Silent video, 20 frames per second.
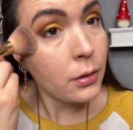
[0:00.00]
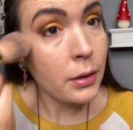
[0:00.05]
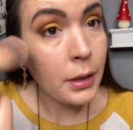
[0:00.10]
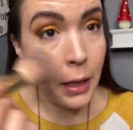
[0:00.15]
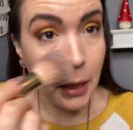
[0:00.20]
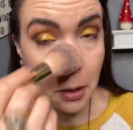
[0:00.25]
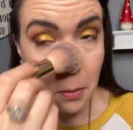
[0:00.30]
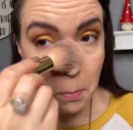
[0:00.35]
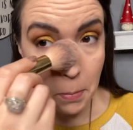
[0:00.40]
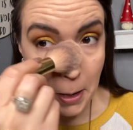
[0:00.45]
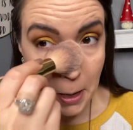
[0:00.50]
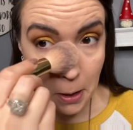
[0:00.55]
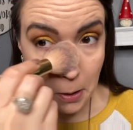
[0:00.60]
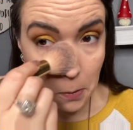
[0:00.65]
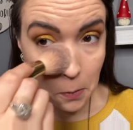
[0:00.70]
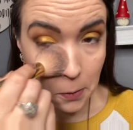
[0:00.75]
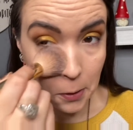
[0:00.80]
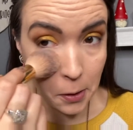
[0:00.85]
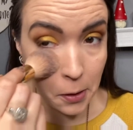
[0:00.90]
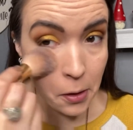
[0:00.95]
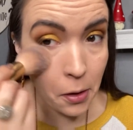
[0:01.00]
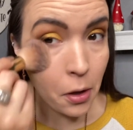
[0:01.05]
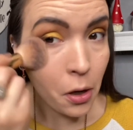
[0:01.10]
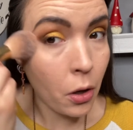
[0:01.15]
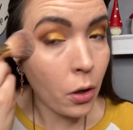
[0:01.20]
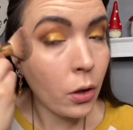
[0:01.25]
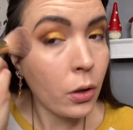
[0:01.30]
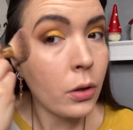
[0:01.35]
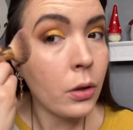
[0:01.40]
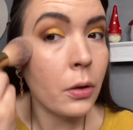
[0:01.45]
kind of powder
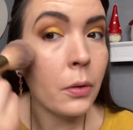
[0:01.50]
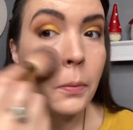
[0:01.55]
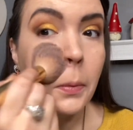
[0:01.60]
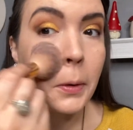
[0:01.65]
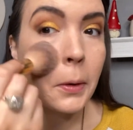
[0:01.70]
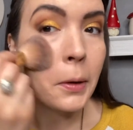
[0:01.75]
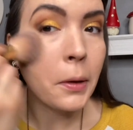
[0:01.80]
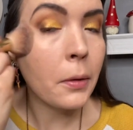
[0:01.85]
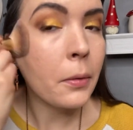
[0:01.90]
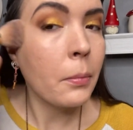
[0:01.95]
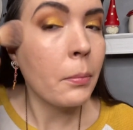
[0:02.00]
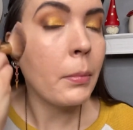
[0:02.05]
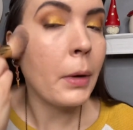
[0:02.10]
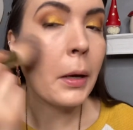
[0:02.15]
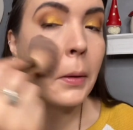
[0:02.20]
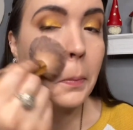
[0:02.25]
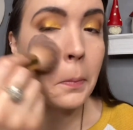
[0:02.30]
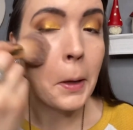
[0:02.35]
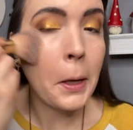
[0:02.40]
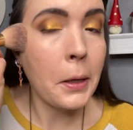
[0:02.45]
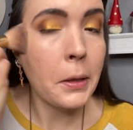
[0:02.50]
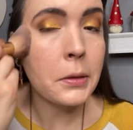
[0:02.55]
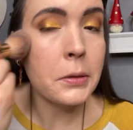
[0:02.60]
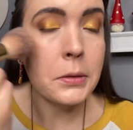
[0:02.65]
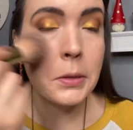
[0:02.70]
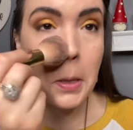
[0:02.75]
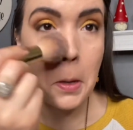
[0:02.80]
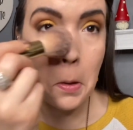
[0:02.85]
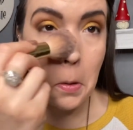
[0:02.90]
all over my face.